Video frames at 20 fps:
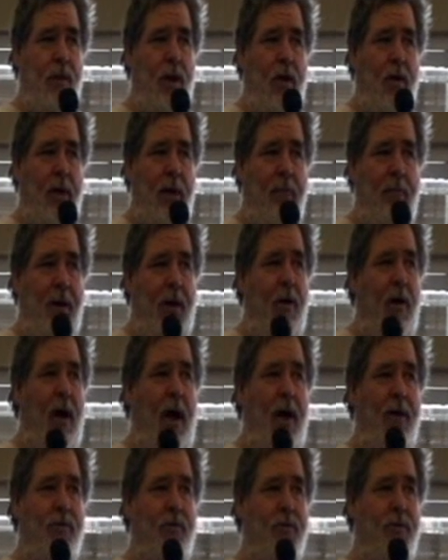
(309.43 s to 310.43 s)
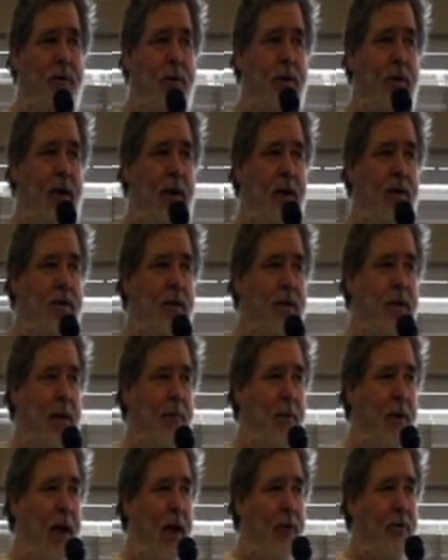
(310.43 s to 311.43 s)
Okay, parahydrogen is the
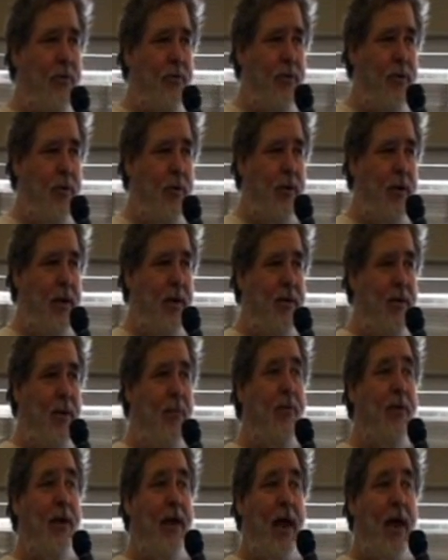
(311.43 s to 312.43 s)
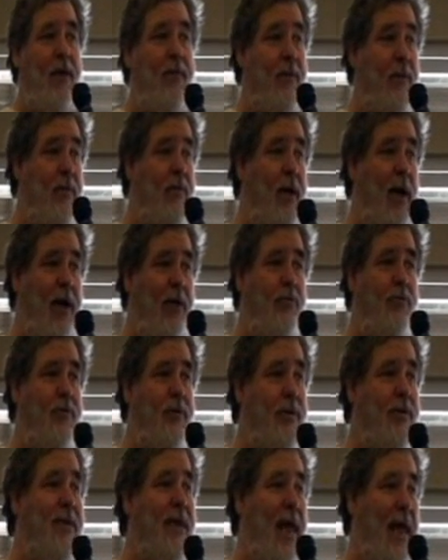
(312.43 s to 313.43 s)
type of hydrogen you get typically out of a
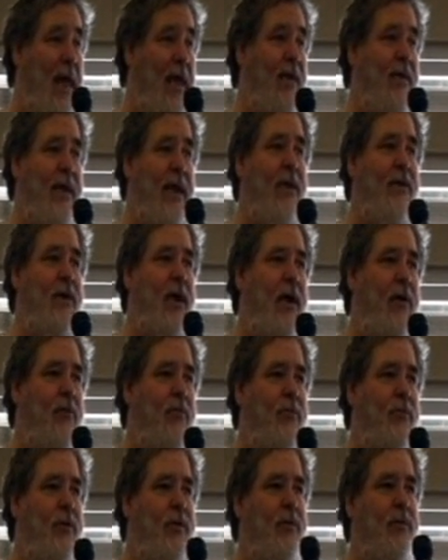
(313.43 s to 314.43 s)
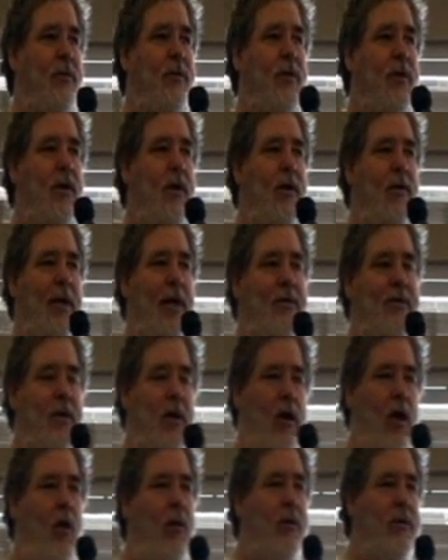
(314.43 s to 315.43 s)
hydrogen tank, tanked hydrogen. That's the
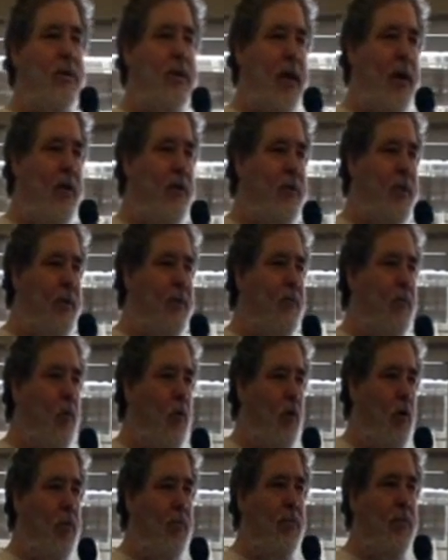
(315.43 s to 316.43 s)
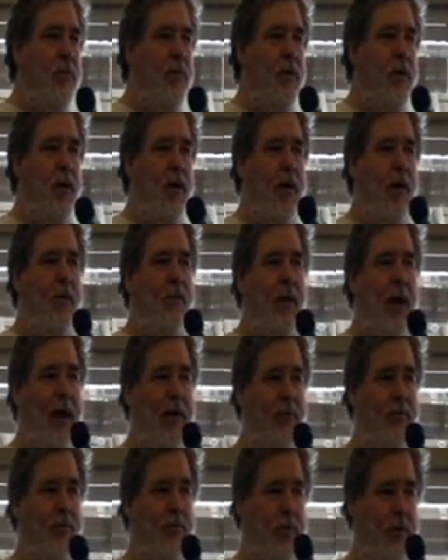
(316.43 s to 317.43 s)
lowest energy form of
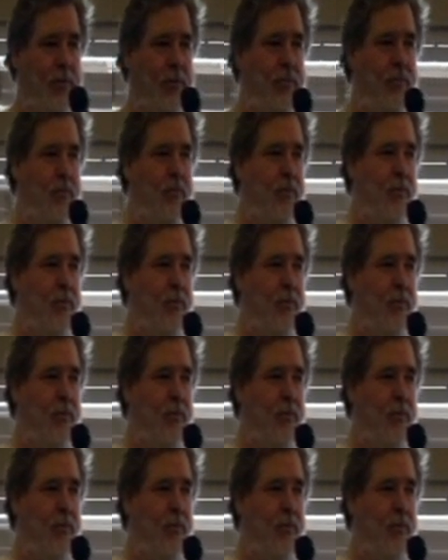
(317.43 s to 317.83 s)
hydrogen.